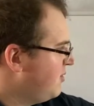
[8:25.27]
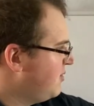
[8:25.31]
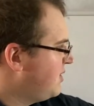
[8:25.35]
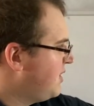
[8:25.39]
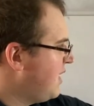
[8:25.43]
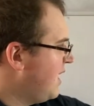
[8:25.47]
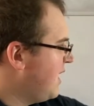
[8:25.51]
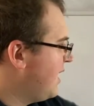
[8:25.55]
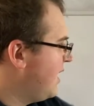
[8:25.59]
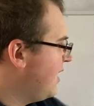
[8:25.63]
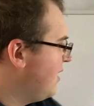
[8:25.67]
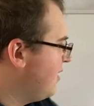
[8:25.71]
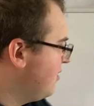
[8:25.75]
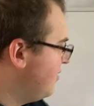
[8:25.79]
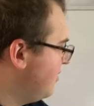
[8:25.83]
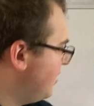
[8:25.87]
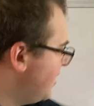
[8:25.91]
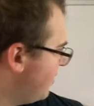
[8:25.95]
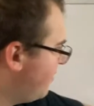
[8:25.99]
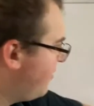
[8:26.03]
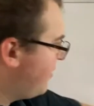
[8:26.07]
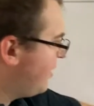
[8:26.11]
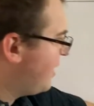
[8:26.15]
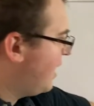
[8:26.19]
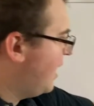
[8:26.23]

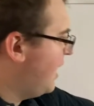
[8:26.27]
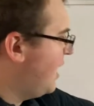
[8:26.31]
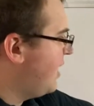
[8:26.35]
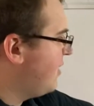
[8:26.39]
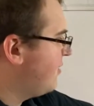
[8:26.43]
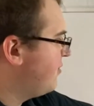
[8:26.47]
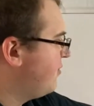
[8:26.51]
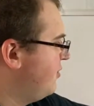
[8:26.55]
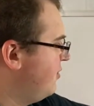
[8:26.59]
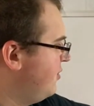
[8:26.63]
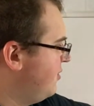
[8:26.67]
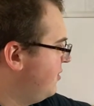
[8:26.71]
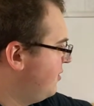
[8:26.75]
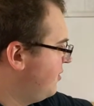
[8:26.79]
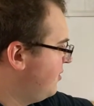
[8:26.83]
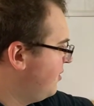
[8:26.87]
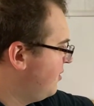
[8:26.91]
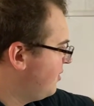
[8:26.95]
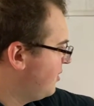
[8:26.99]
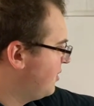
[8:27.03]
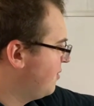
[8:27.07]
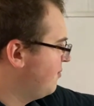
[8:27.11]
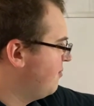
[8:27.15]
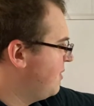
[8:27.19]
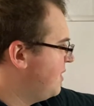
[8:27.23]
living off
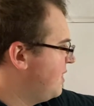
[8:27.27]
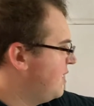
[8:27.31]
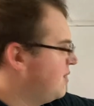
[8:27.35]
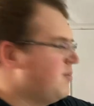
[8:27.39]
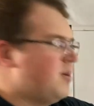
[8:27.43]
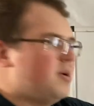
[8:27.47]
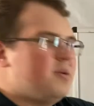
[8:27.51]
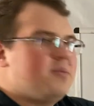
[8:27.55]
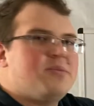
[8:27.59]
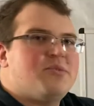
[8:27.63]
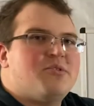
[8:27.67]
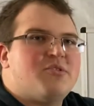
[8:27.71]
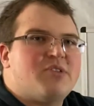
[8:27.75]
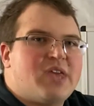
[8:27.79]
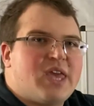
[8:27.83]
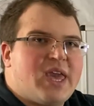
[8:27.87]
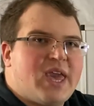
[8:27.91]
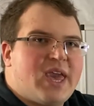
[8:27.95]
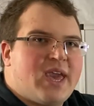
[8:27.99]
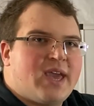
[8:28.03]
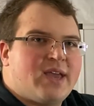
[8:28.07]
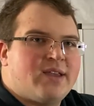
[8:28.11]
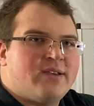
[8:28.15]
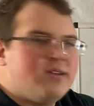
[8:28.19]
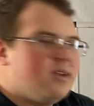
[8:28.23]
the minimum you
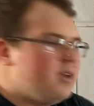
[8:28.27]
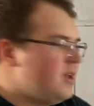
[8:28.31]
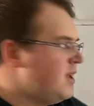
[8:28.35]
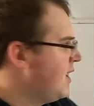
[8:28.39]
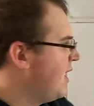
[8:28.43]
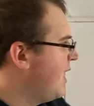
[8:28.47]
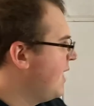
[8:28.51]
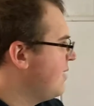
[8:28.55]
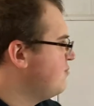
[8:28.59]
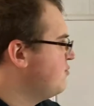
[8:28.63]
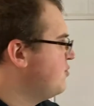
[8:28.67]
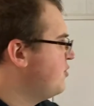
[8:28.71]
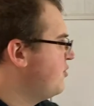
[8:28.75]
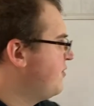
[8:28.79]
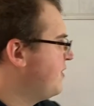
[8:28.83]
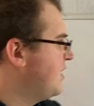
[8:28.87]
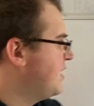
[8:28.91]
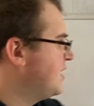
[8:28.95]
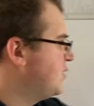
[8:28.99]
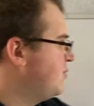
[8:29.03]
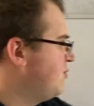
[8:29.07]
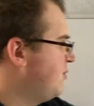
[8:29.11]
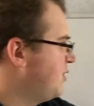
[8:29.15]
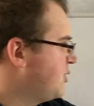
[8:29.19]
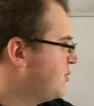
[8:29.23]
can and moving
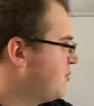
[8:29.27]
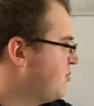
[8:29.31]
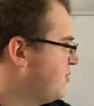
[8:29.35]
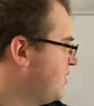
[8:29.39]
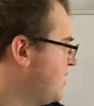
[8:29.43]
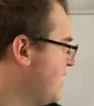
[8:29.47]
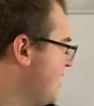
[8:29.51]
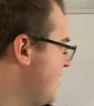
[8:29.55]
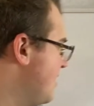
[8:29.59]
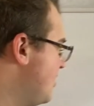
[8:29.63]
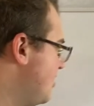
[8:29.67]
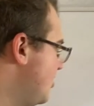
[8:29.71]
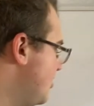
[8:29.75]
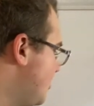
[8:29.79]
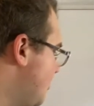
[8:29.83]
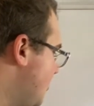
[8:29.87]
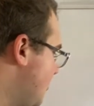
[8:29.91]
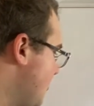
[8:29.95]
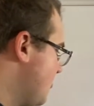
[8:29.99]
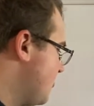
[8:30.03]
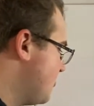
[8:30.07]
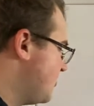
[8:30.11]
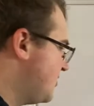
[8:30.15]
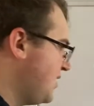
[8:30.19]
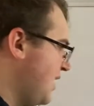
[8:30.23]
as much percentages
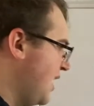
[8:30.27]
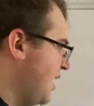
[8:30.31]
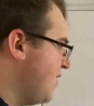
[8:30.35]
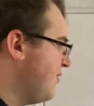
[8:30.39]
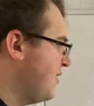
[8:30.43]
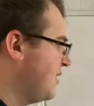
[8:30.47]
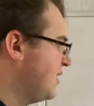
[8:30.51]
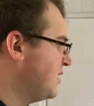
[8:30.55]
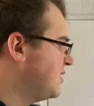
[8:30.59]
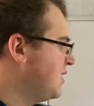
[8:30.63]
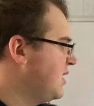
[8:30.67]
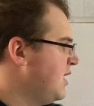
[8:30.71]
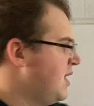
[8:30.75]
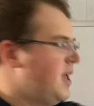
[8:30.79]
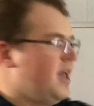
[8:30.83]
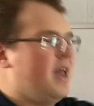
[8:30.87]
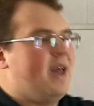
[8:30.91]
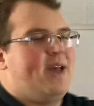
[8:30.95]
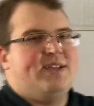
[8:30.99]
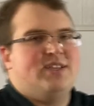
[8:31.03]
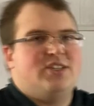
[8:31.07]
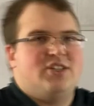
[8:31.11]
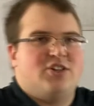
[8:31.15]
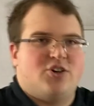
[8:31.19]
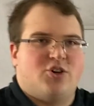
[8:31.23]
to your savings
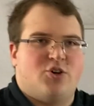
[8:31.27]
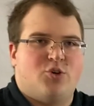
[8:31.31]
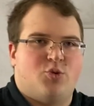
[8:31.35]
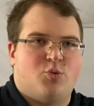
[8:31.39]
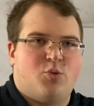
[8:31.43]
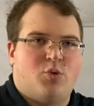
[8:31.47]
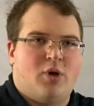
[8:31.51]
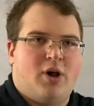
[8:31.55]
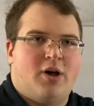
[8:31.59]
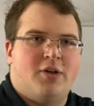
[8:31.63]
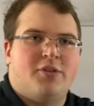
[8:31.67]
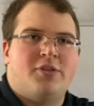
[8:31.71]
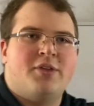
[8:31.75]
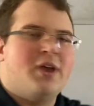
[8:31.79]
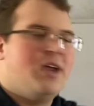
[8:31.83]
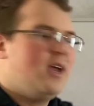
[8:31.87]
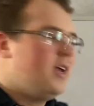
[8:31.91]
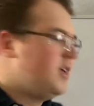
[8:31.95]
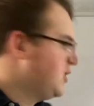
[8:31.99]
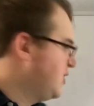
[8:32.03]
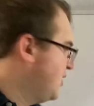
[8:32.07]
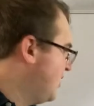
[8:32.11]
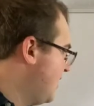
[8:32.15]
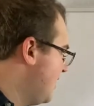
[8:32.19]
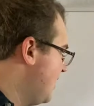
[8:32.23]
and to your wealth,
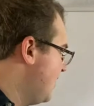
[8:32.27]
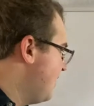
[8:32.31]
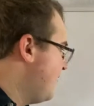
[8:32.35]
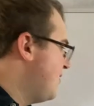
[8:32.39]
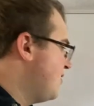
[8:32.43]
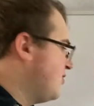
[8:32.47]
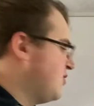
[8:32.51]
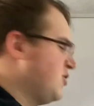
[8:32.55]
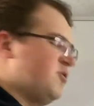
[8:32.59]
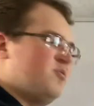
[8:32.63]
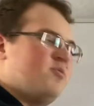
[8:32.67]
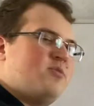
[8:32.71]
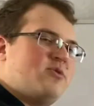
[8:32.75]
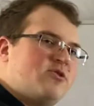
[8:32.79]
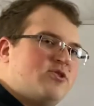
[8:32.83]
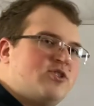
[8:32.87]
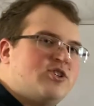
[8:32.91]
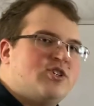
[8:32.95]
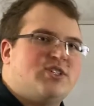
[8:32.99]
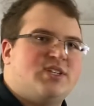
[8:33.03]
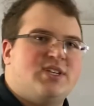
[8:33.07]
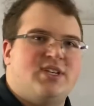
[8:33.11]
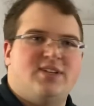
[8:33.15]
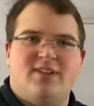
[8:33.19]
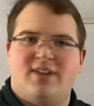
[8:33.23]
so that if there's an
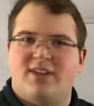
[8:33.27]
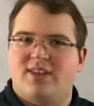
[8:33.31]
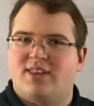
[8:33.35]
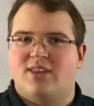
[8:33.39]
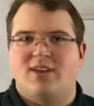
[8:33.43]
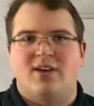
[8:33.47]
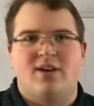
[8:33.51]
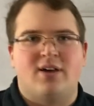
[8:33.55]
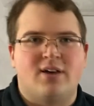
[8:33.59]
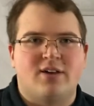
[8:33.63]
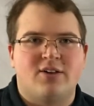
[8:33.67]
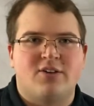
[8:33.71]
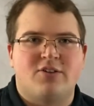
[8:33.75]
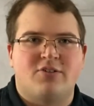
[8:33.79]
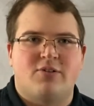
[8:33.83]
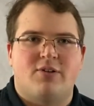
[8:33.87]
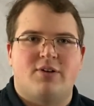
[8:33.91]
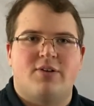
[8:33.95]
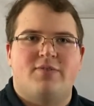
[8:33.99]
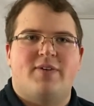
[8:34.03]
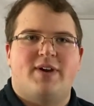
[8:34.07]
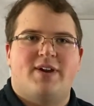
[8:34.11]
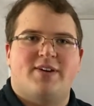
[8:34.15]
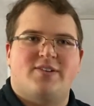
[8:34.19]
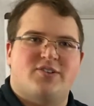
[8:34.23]
emergency like the
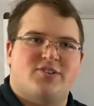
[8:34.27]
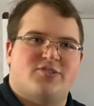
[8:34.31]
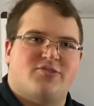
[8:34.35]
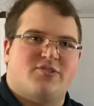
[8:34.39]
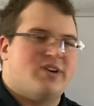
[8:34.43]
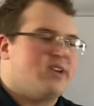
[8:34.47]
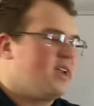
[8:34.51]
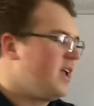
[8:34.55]
coronavirus right